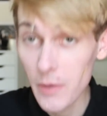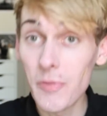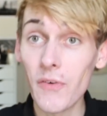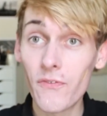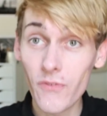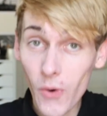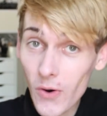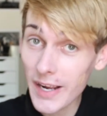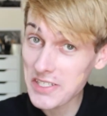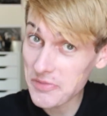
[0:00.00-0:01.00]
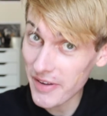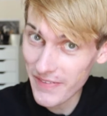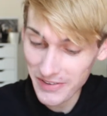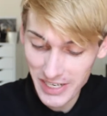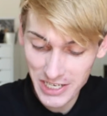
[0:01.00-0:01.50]
Before I do my
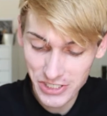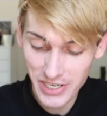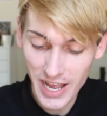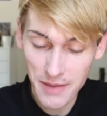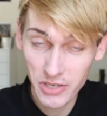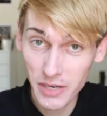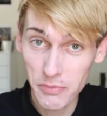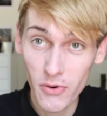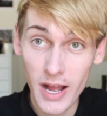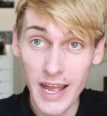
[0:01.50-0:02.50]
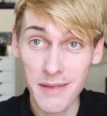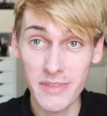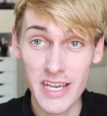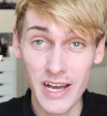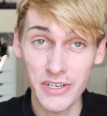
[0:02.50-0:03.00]
foundation, I'm going to prime
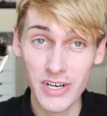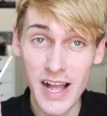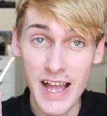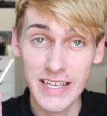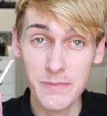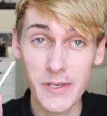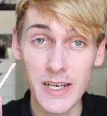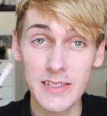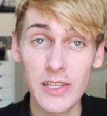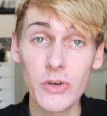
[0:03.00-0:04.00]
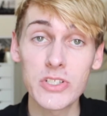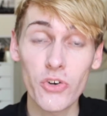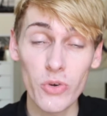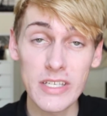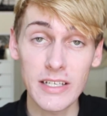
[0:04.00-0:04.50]
the under eyes because those
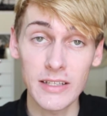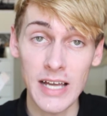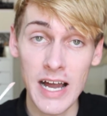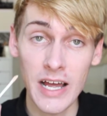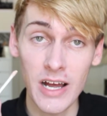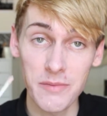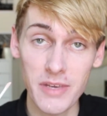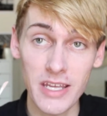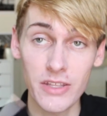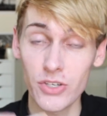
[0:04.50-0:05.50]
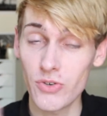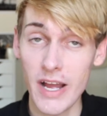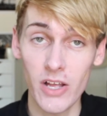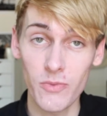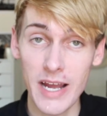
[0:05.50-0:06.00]
crease a lot on me. They're
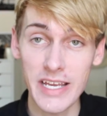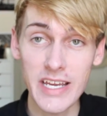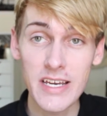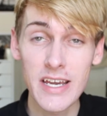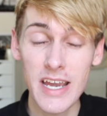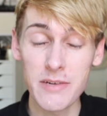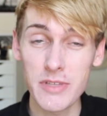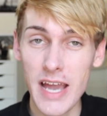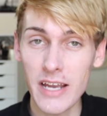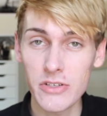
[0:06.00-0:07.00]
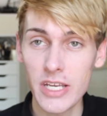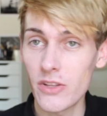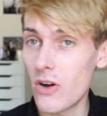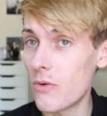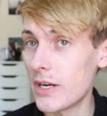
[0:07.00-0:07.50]
dry already, and with Accutane
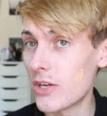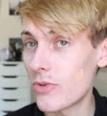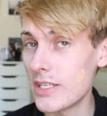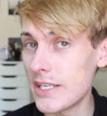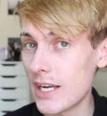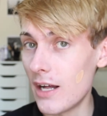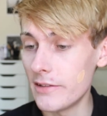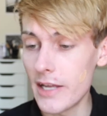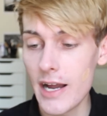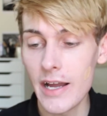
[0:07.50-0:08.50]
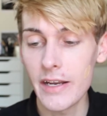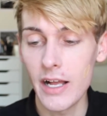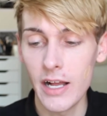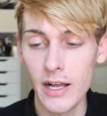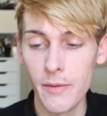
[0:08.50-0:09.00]
they're already creasing a lot.
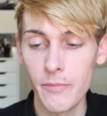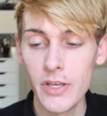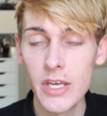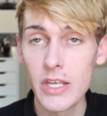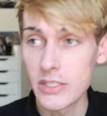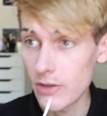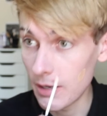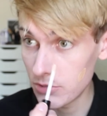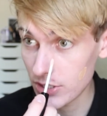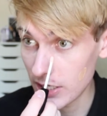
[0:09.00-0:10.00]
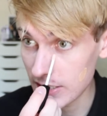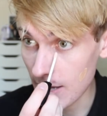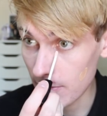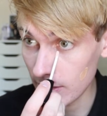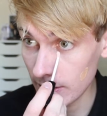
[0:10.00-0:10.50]
So I'm just going to
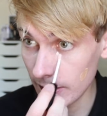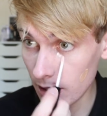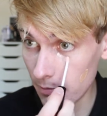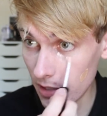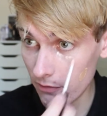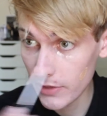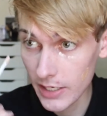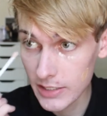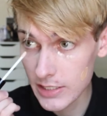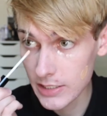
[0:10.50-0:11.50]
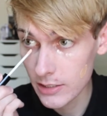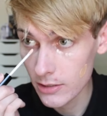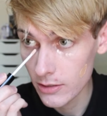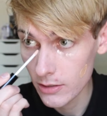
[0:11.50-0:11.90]
dab a little bit of this